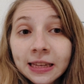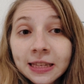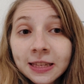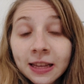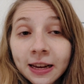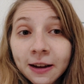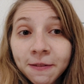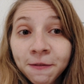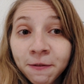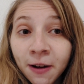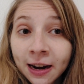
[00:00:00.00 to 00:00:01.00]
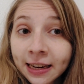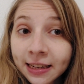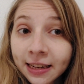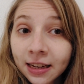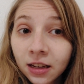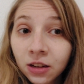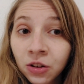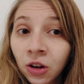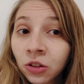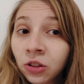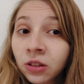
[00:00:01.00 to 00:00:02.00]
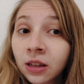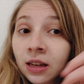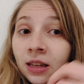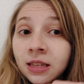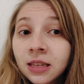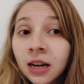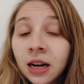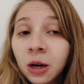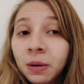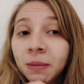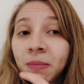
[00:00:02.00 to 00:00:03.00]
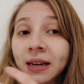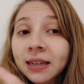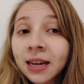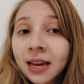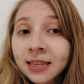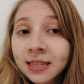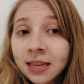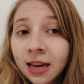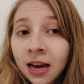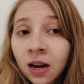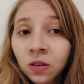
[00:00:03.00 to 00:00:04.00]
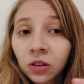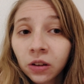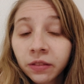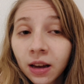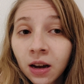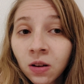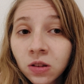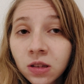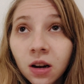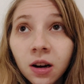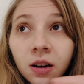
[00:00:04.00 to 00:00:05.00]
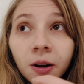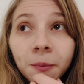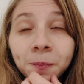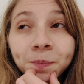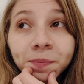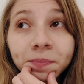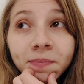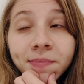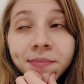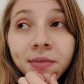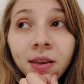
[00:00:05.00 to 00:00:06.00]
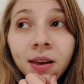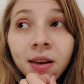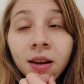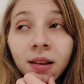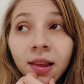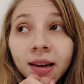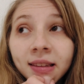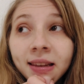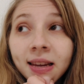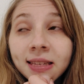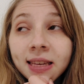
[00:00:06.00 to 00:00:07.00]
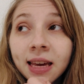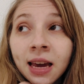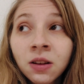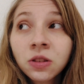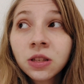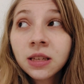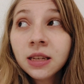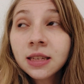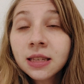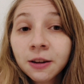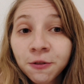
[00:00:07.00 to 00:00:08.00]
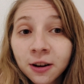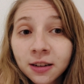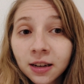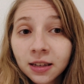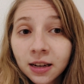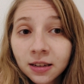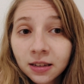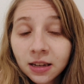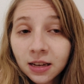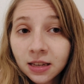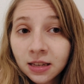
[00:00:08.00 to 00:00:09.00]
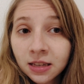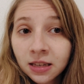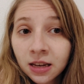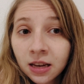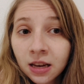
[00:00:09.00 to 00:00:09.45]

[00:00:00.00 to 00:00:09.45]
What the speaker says: it's like finding not on the inside, but by testing out on the outside. Like testing out these different identities